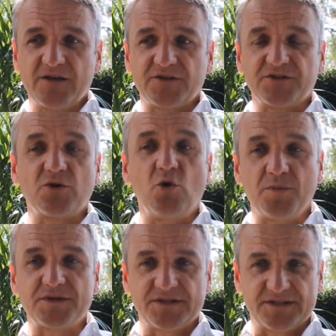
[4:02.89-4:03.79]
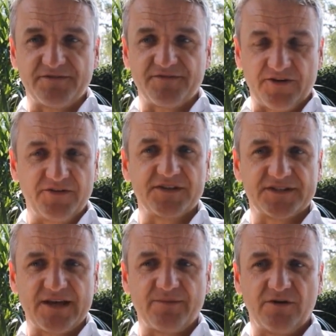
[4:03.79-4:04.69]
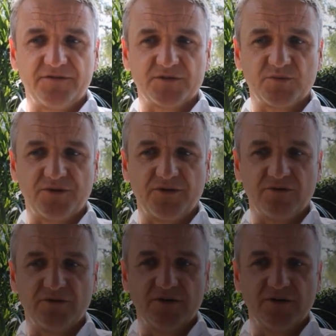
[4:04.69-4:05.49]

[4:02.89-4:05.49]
So it's almost as if they're in the same office with you.